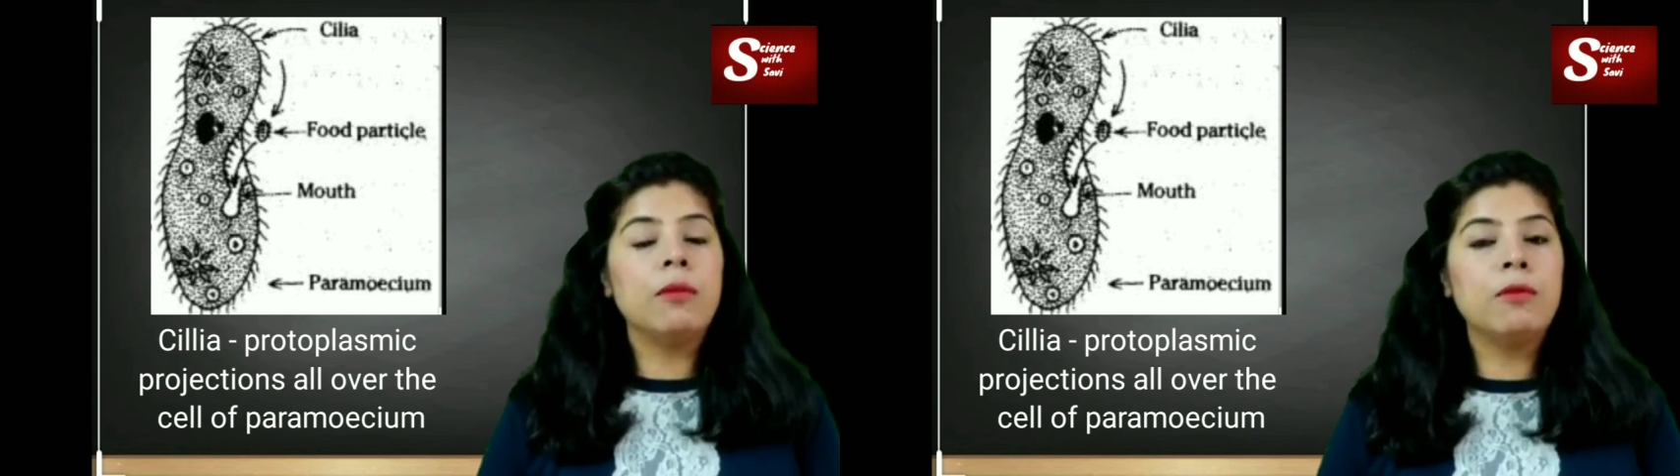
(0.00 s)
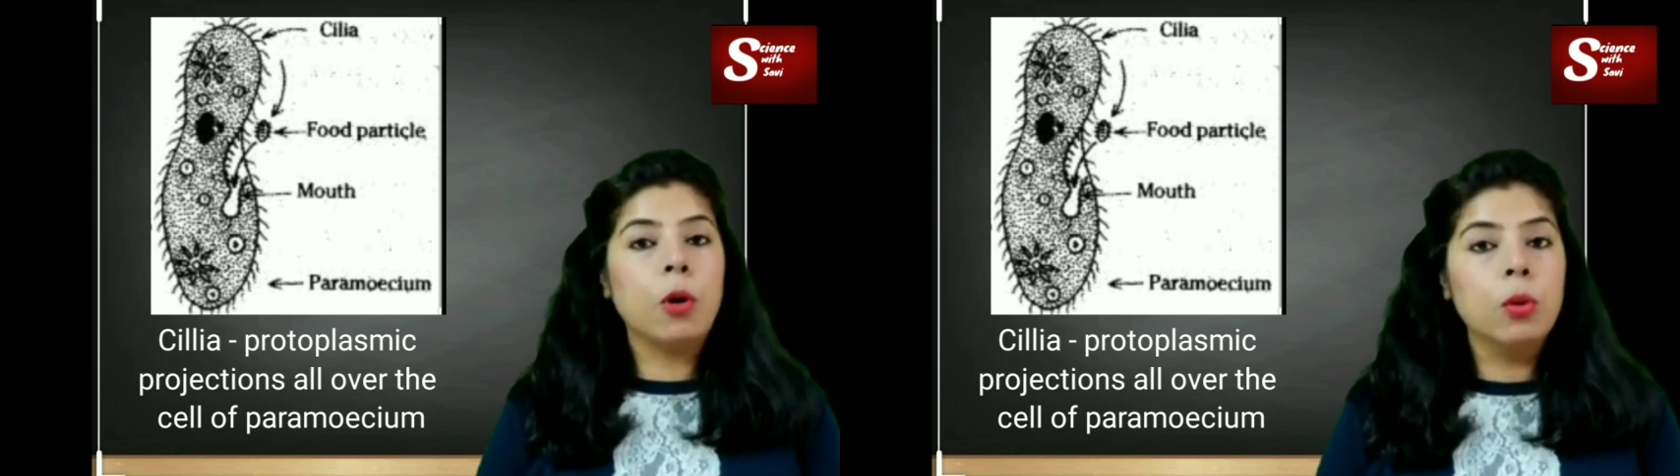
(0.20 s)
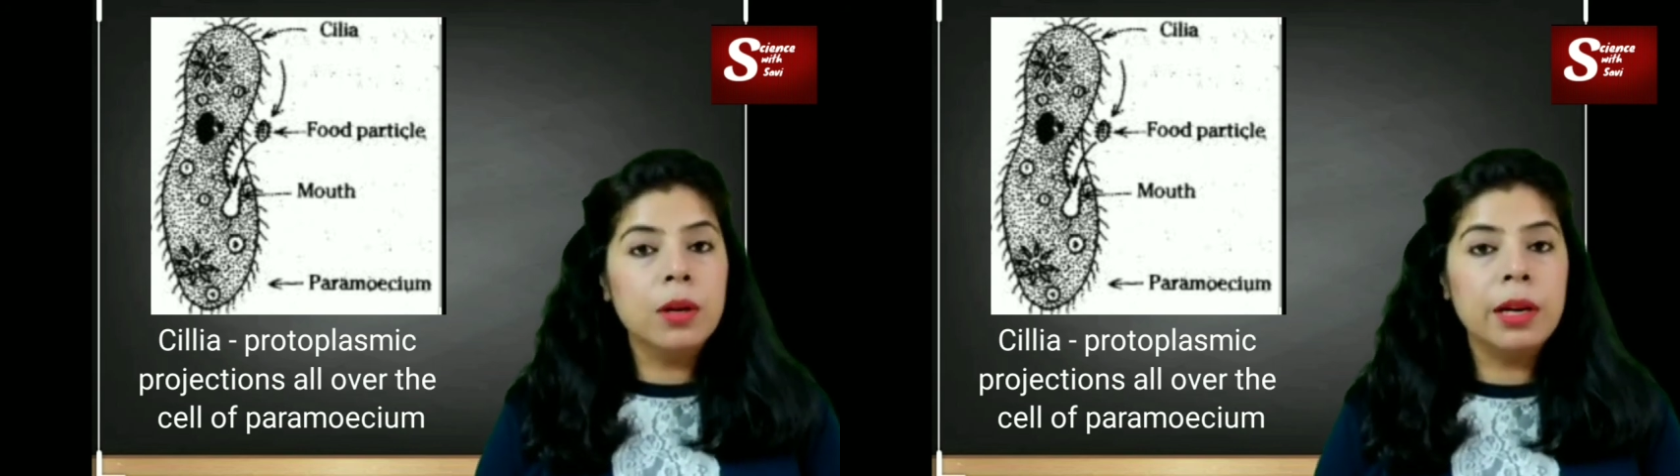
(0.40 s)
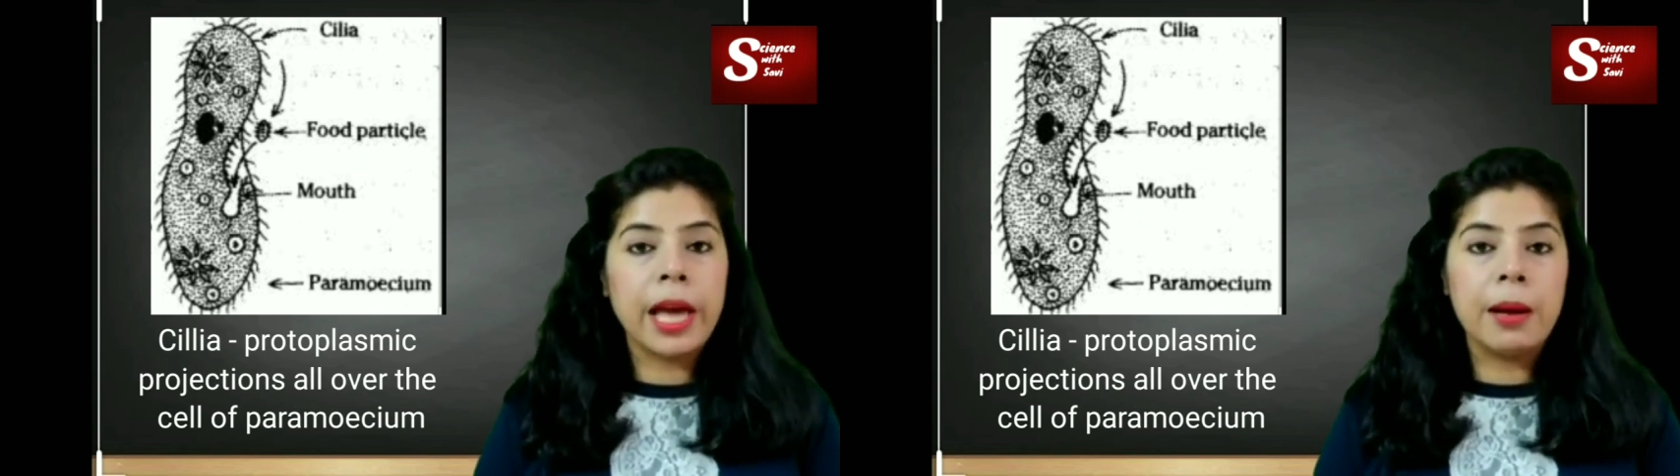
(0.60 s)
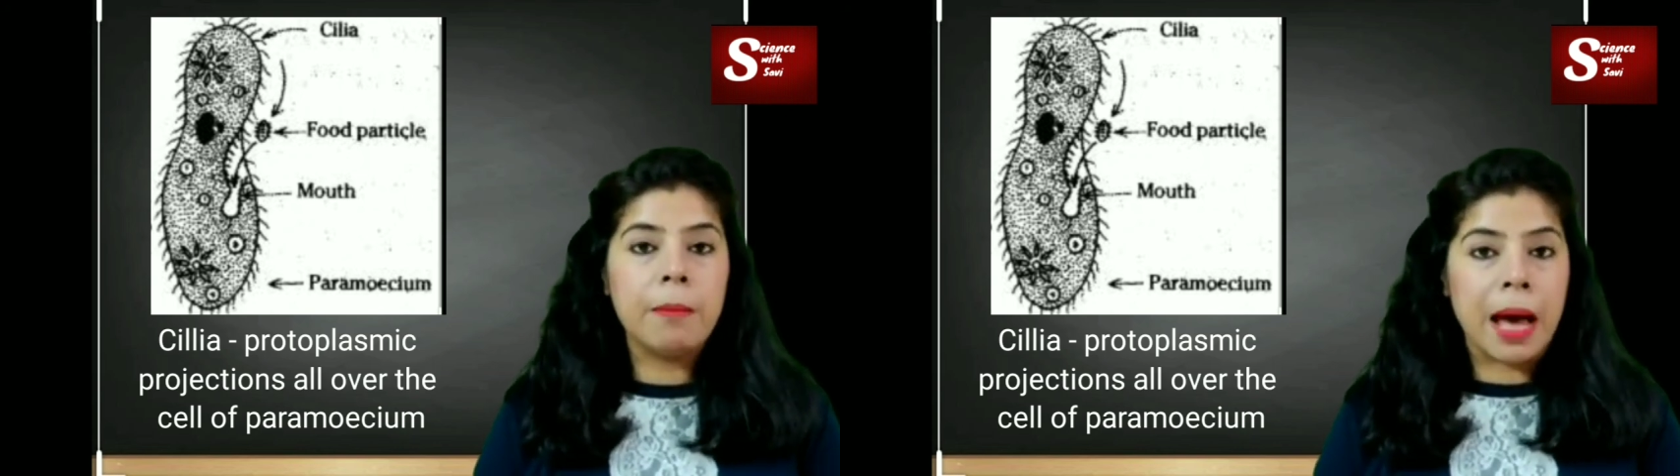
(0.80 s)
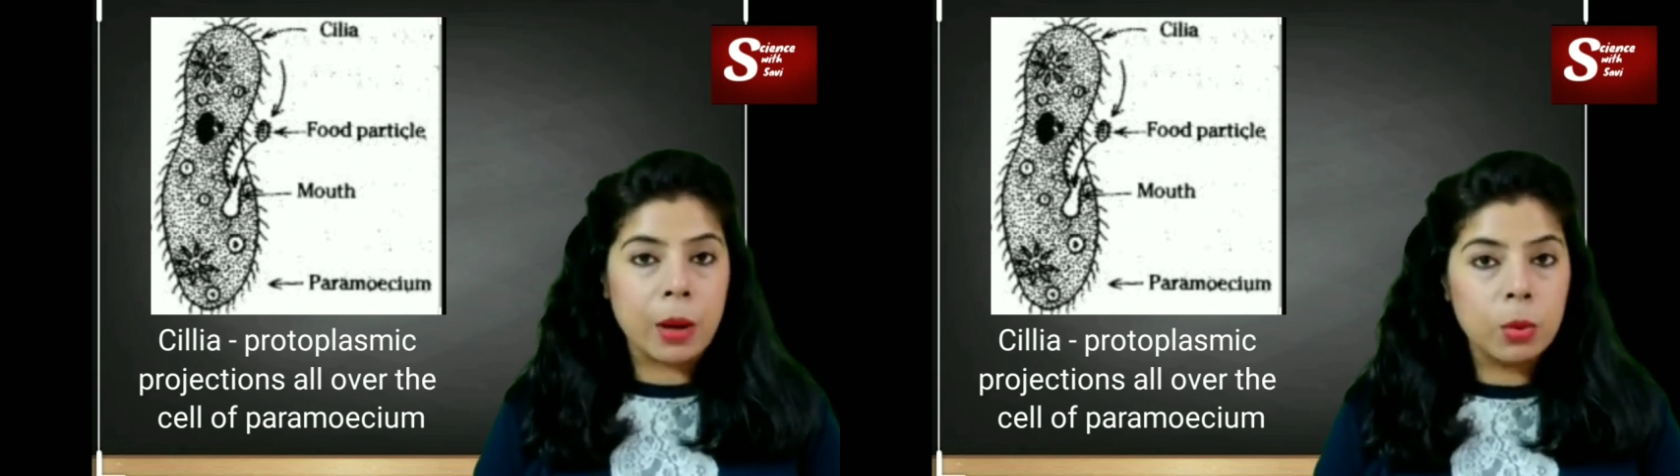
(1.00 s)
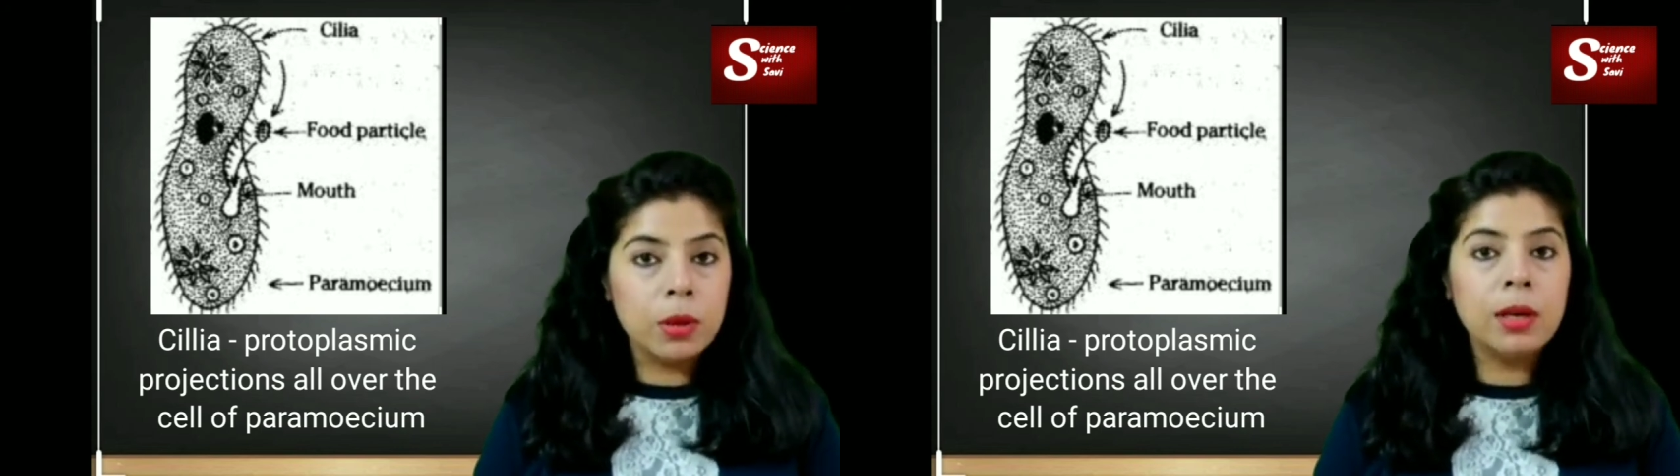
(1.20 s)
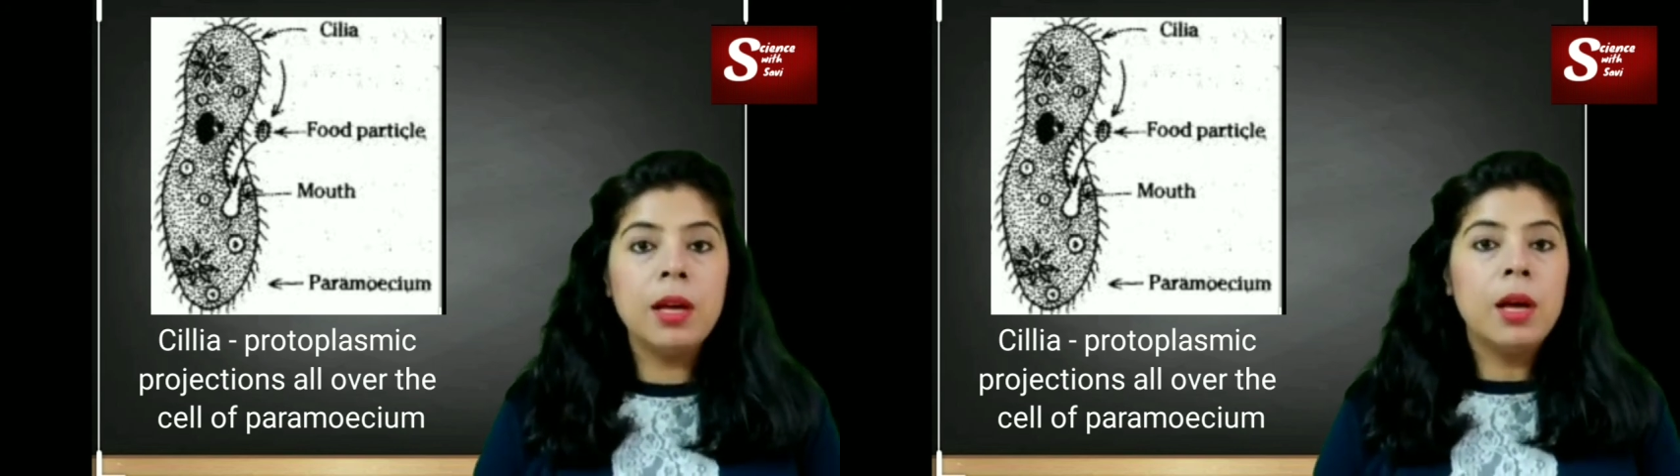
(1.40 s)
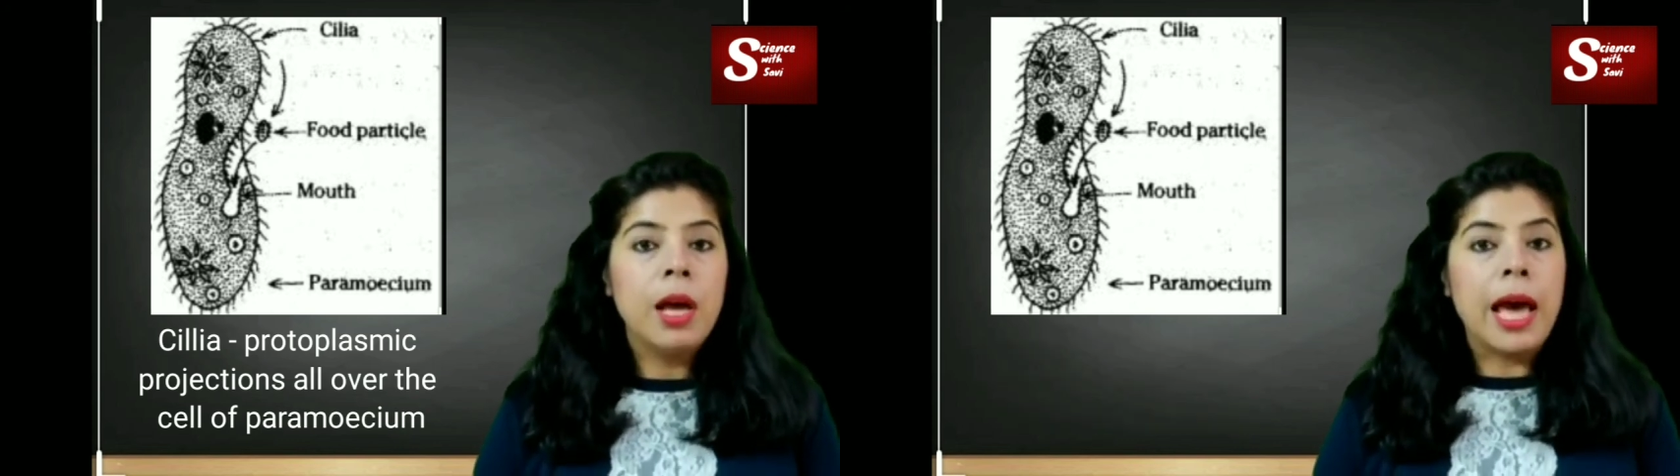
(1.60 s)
forward and backward,